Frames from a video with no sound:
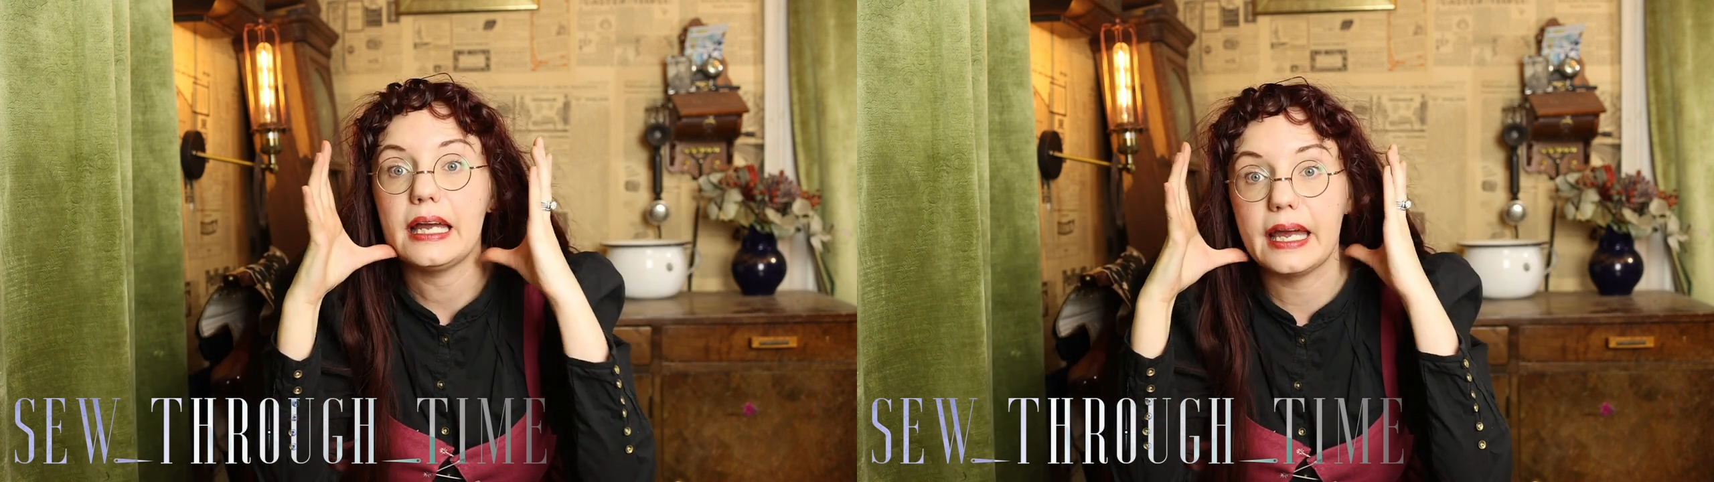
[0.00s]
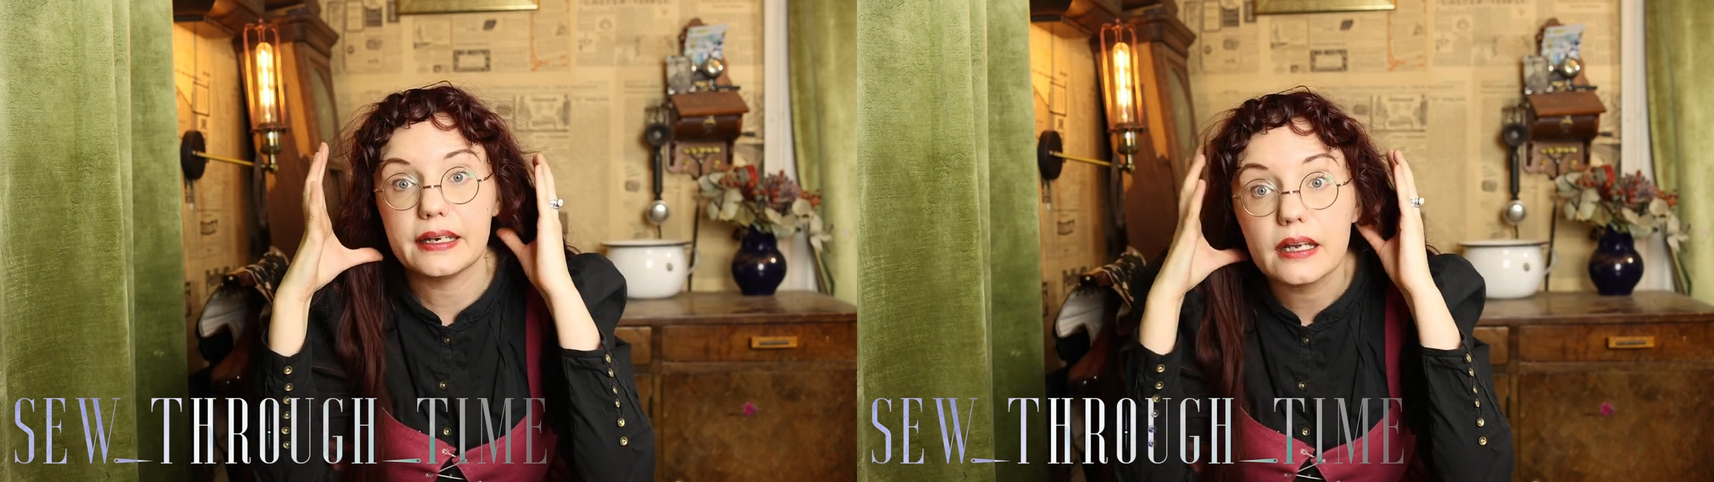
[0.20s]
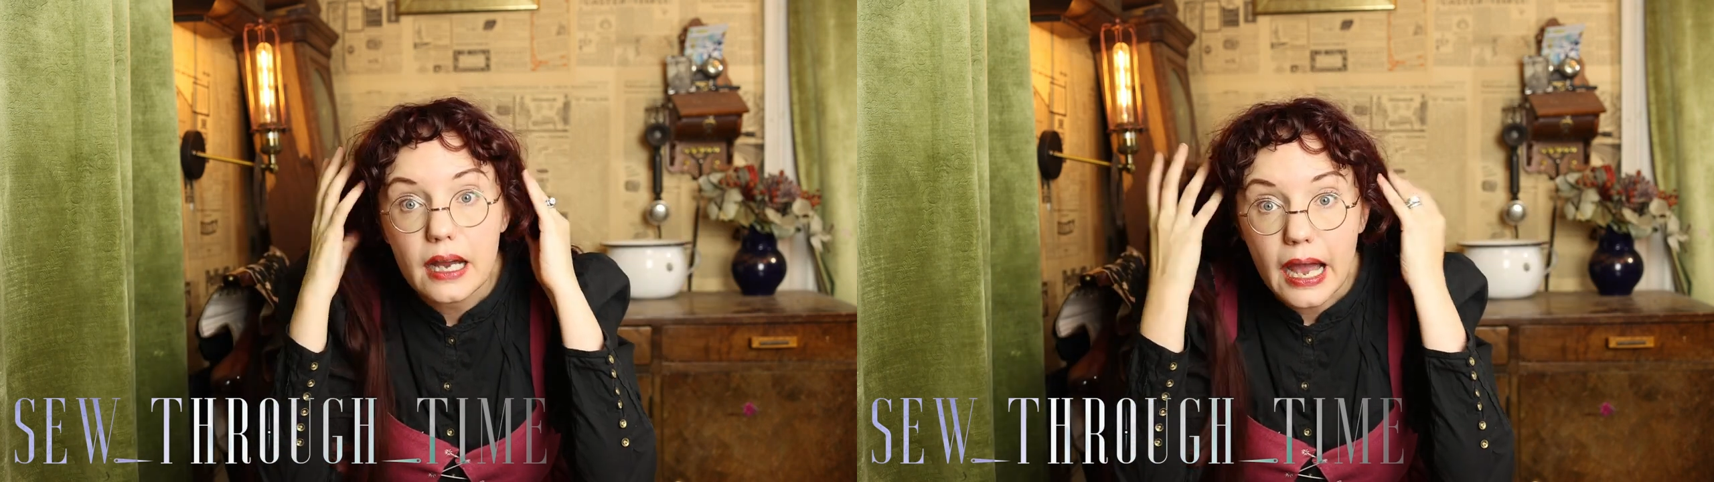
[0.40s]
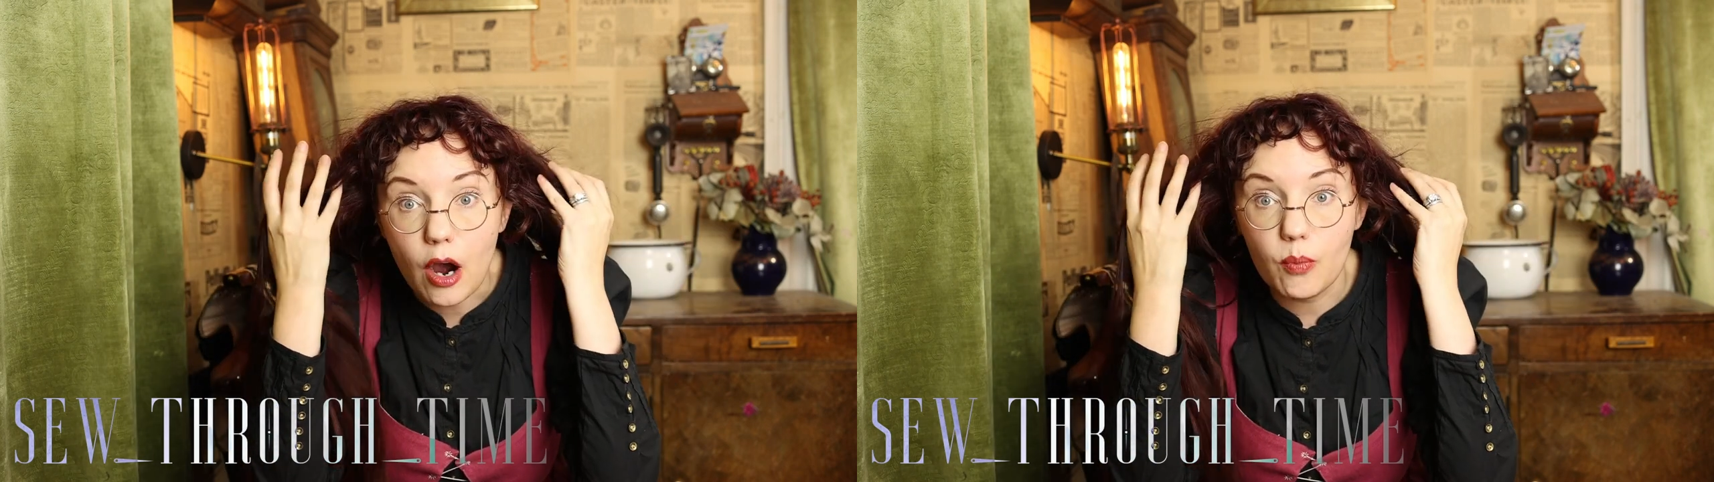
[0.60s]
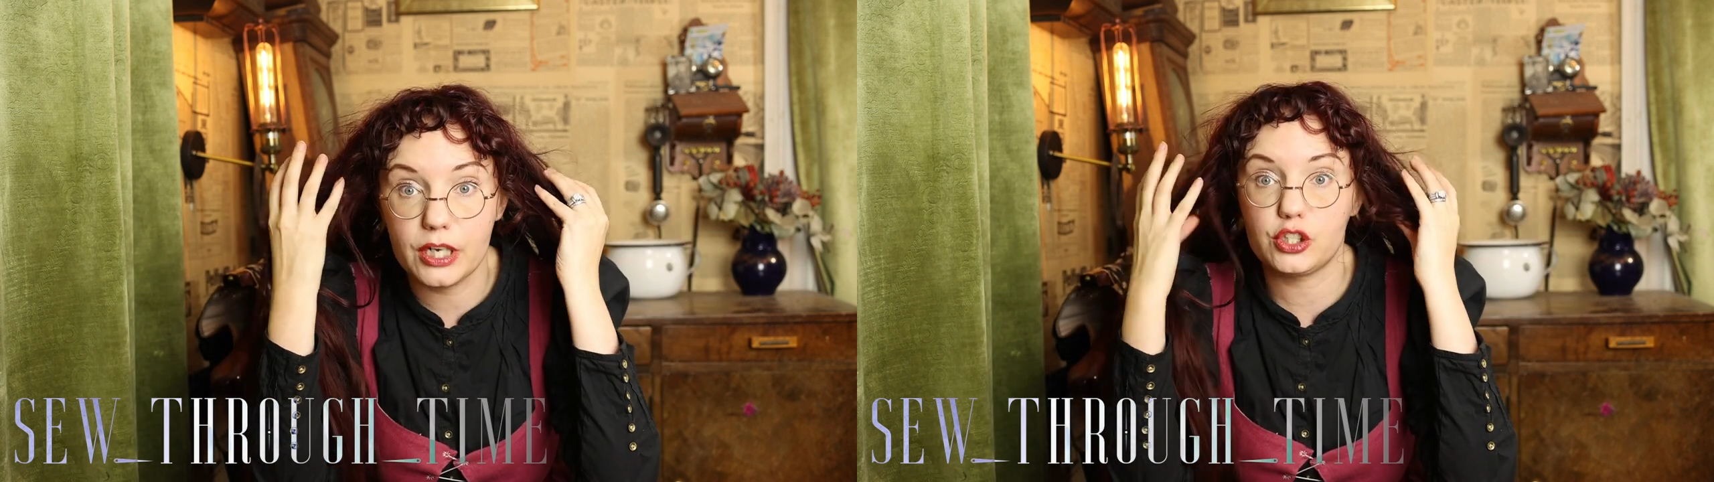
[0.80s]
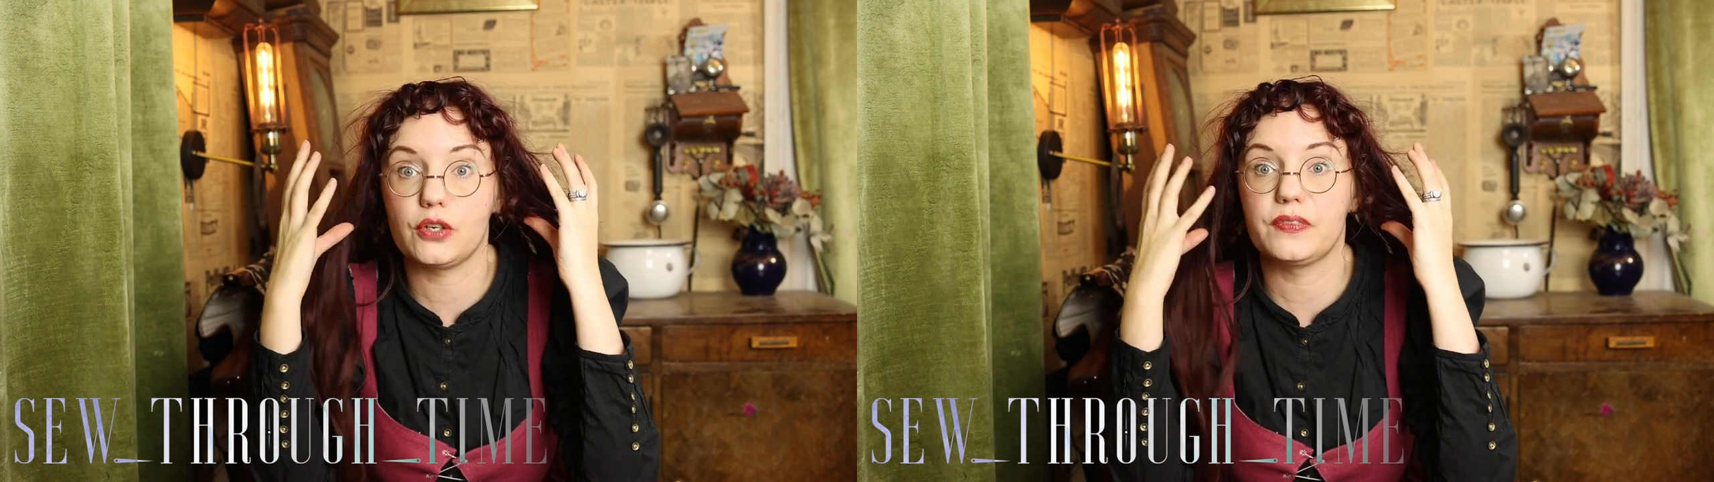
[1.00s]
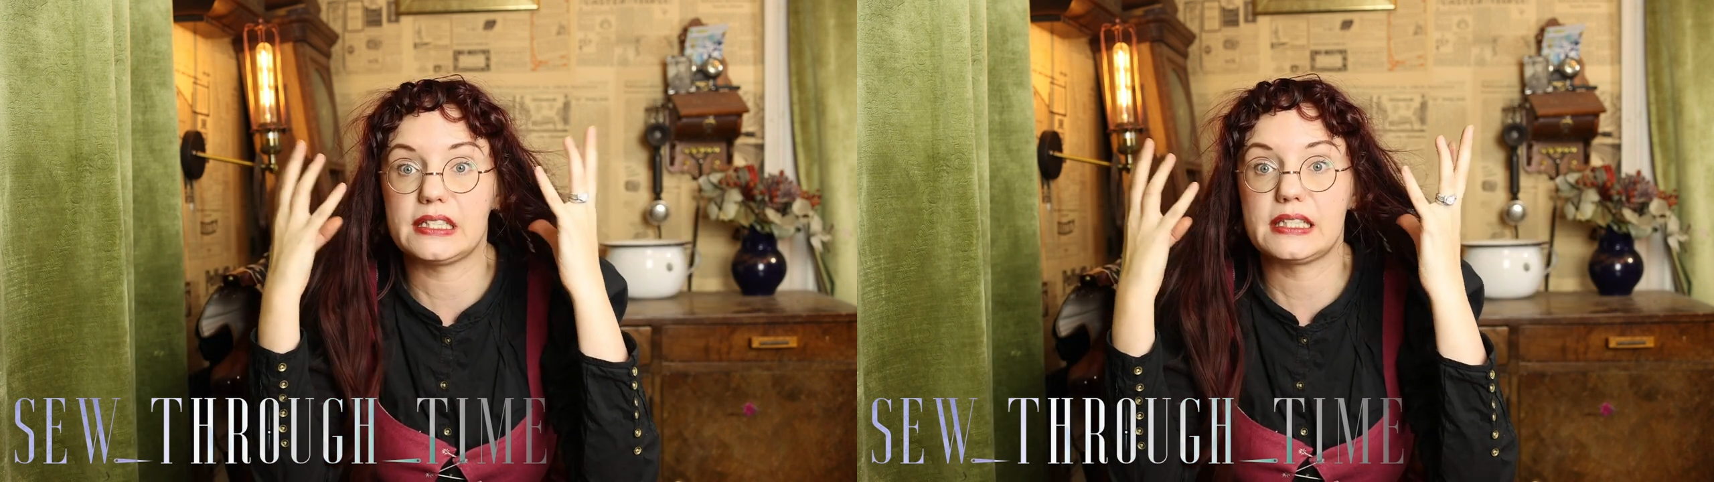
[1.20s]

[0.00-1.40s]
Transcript: and how much of the